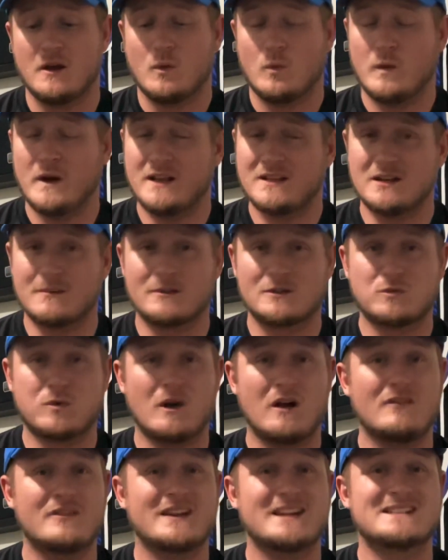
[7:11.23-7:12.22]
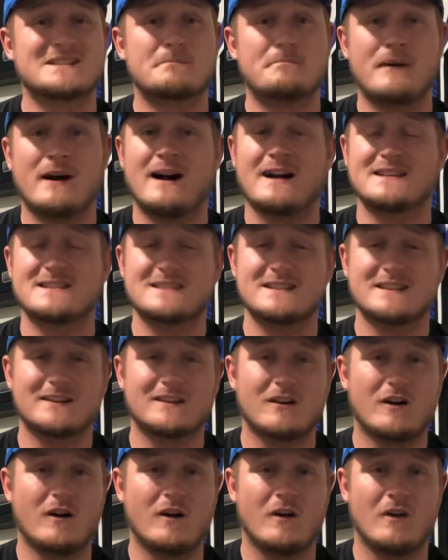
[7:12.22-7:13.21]
Week number 12 against Boston
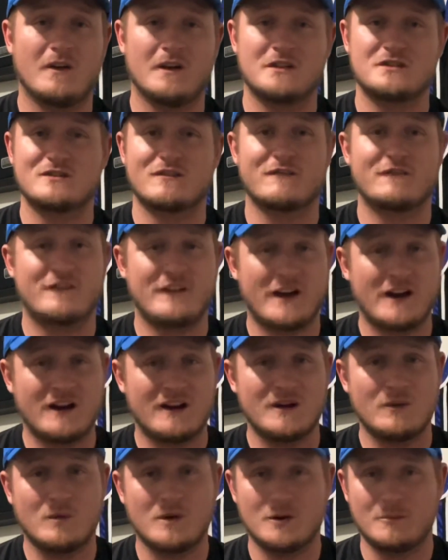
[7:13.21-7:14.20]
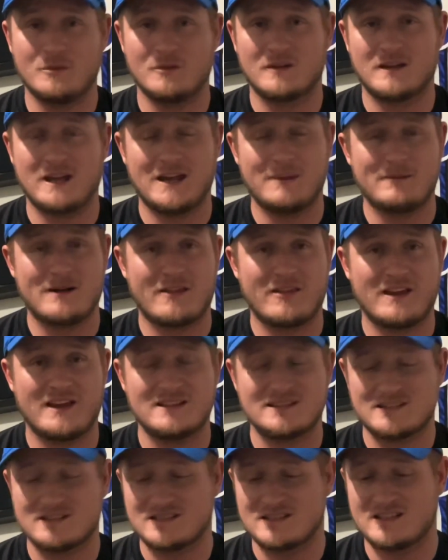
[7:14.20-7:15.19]
College, a very winnable game out of the
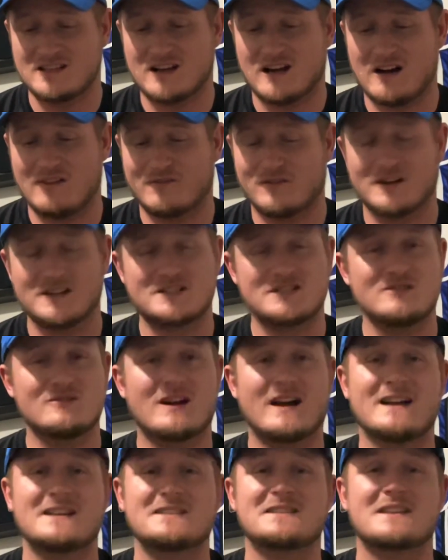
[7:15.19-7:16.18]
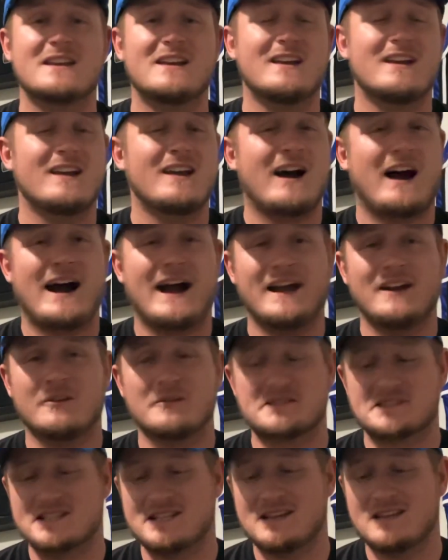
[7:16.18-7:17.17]
ACC conference. You guys, I
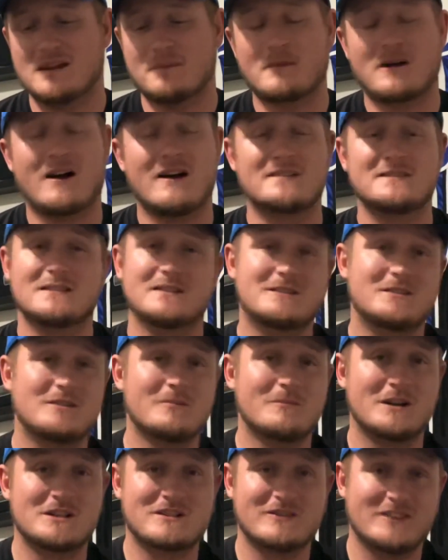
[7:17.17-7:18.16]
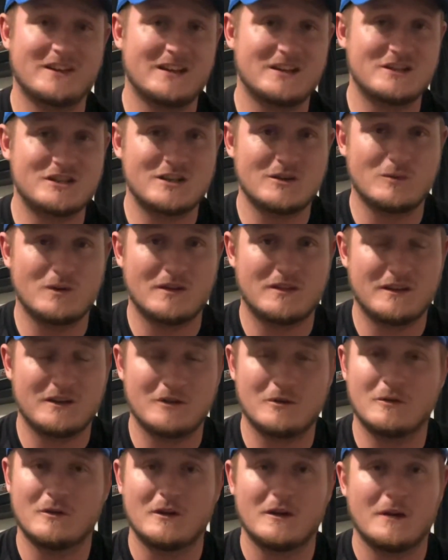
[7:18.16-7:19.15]
don't see them causing too much of an issue with
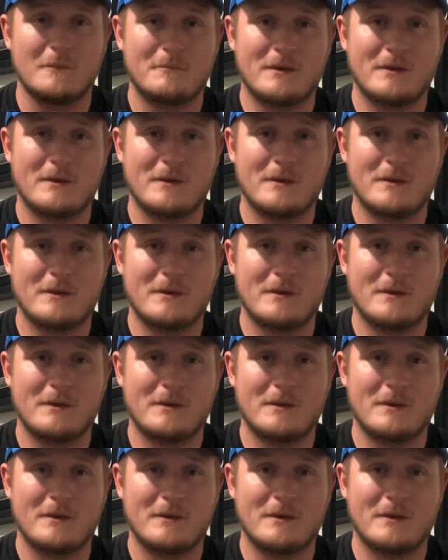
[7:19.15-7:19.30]
you.